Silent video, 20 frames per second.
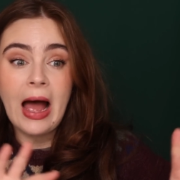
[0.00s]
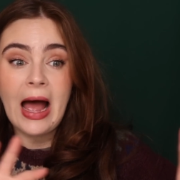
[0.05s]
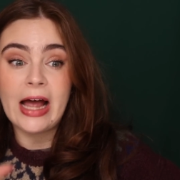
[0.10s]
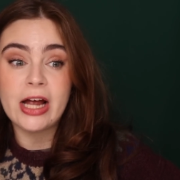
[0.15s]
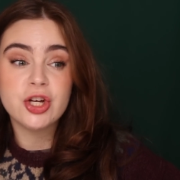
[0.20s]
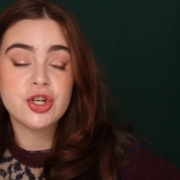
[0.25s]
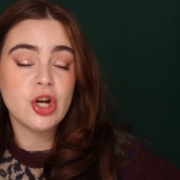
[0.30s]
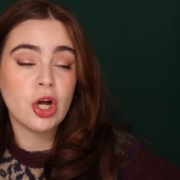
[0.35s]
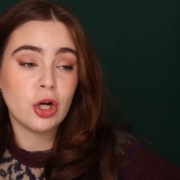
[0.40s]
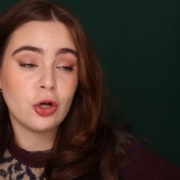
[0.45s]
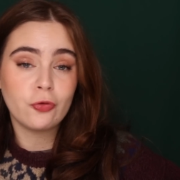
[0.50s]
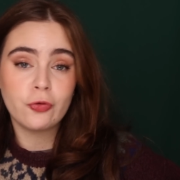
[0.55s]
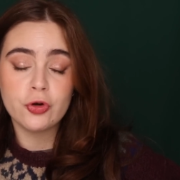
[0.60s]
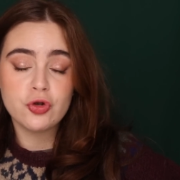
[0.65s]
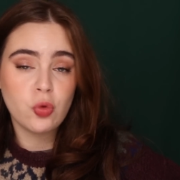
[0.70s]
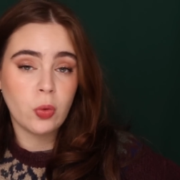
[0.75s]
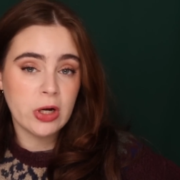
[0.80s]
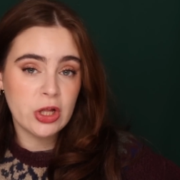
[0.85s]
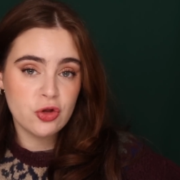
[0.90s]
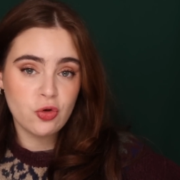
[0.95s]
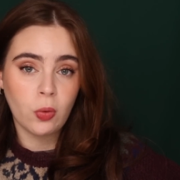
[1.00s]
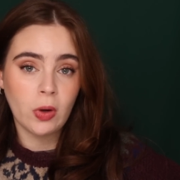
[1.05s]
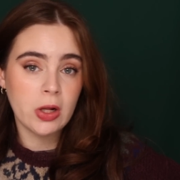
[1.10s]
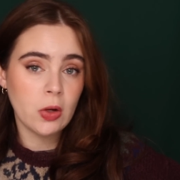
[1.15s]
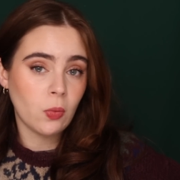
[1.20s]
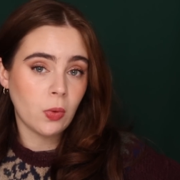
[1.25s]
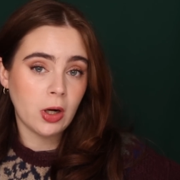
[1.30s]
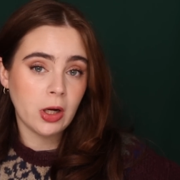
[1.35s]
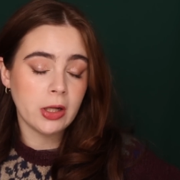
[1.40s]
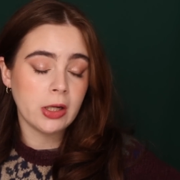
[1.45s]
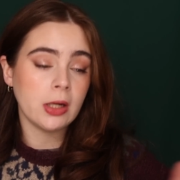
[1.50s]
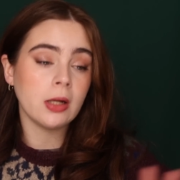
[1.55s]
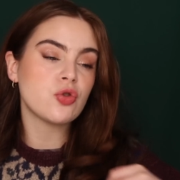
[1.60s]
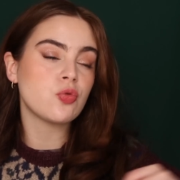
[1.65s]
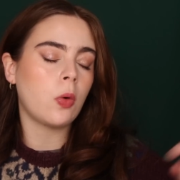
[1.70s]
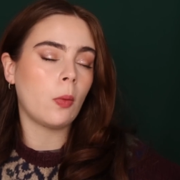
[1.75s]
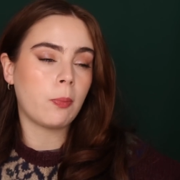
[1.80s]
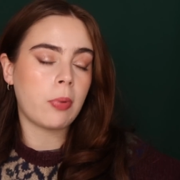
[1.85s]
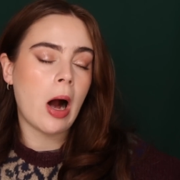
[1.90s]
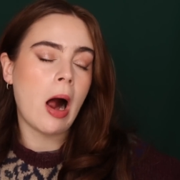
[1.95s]
eyeshadow for 2021, which
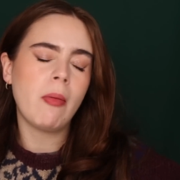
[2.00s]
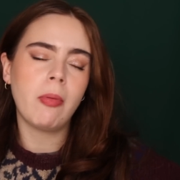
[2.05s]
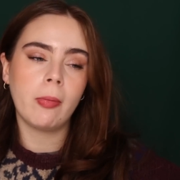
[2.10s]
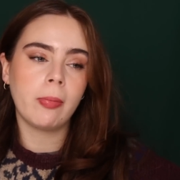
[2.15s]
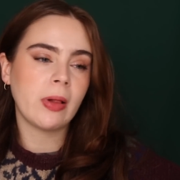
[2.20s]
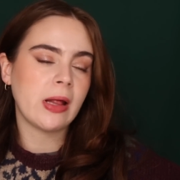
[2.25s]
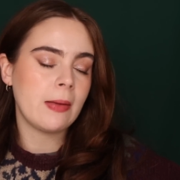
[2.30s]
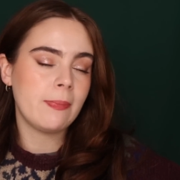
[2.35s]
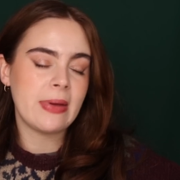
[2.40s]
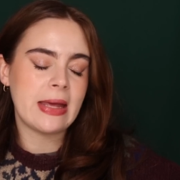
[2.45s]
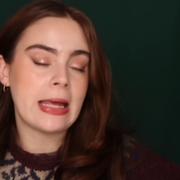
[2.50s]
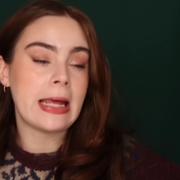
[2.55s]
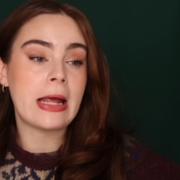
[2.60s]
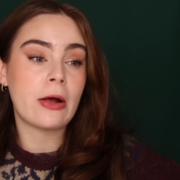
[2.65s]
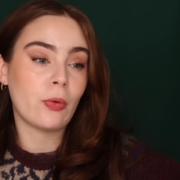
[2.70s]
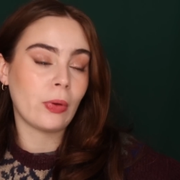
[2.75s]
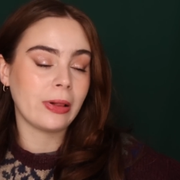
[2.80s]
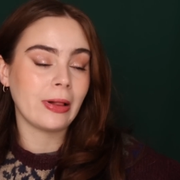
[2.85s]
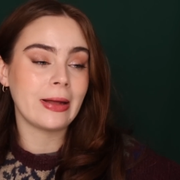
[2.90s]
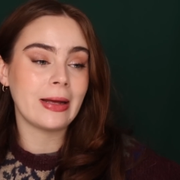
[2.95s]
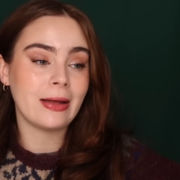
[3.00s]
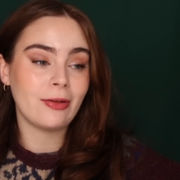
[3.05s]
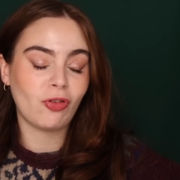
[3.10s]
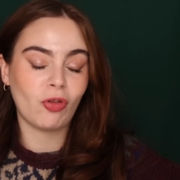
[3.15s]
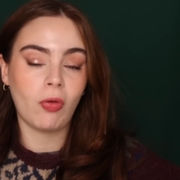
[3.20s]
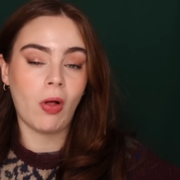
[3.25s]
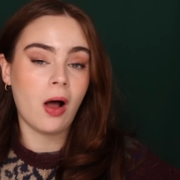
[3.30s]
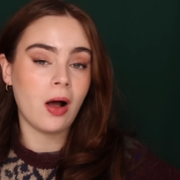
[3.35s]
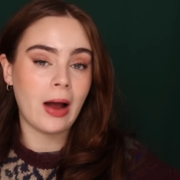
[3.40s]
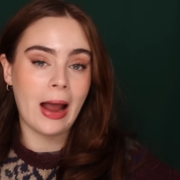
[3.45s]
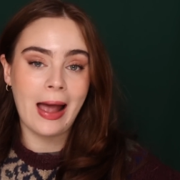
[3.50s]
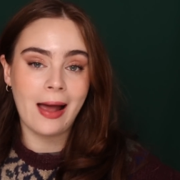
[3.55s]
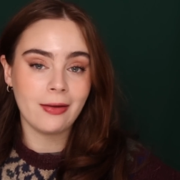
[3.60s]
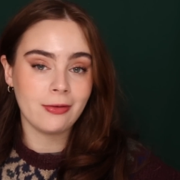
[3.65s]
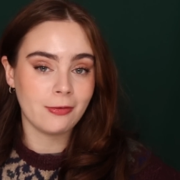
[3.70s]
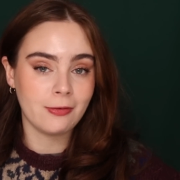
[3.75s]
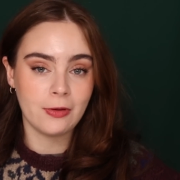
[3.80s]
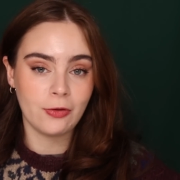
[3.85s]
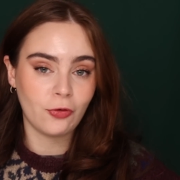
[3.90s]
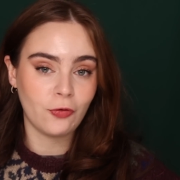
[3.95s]
will probably be equally as long
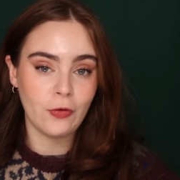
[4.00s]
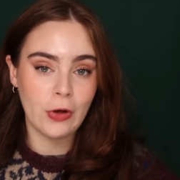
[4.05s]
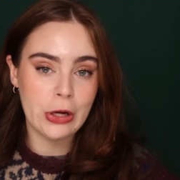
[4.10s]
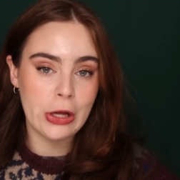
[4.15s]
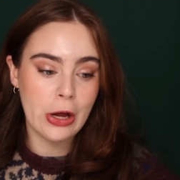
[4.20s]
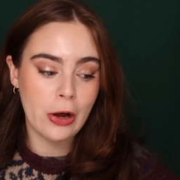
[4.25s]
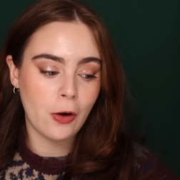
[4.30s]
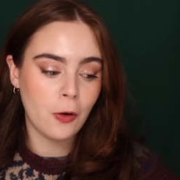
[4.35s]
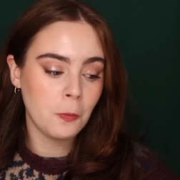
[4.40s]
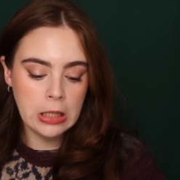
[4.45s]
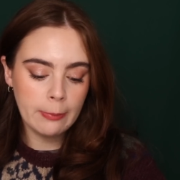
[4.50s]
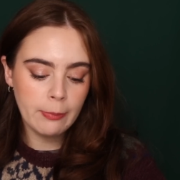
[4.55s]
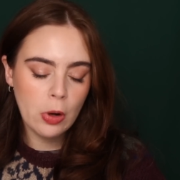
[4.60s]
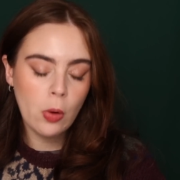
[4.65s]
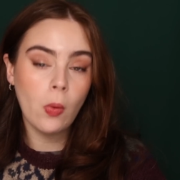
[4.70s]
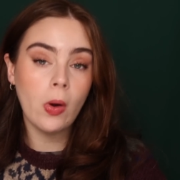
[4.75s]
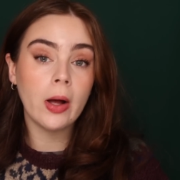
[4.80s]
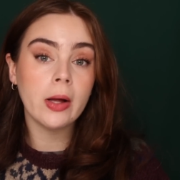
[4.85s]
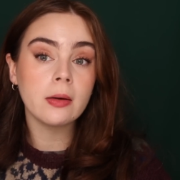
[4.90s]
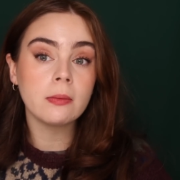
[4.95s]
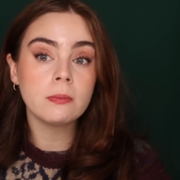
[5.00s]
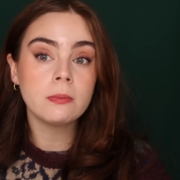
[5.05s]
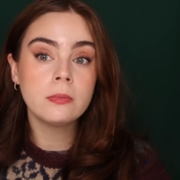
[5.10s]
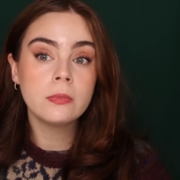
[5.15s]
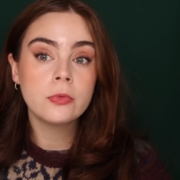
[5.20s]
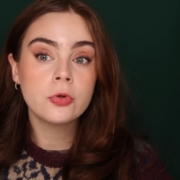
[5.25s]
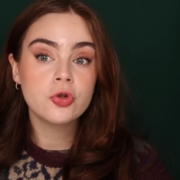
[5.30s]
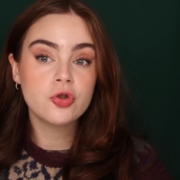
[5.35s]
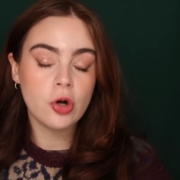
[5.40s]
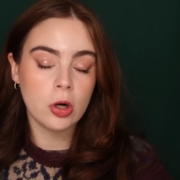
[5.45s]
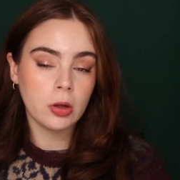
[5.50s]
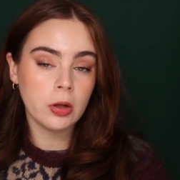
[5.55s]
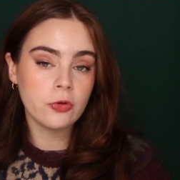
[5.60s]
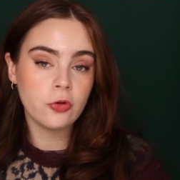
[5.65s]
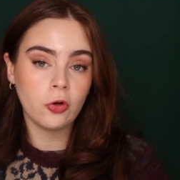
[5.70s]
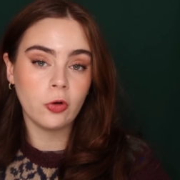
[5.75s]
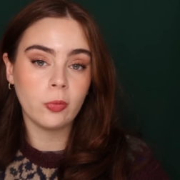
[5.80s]
as this video. Number one, Charlotte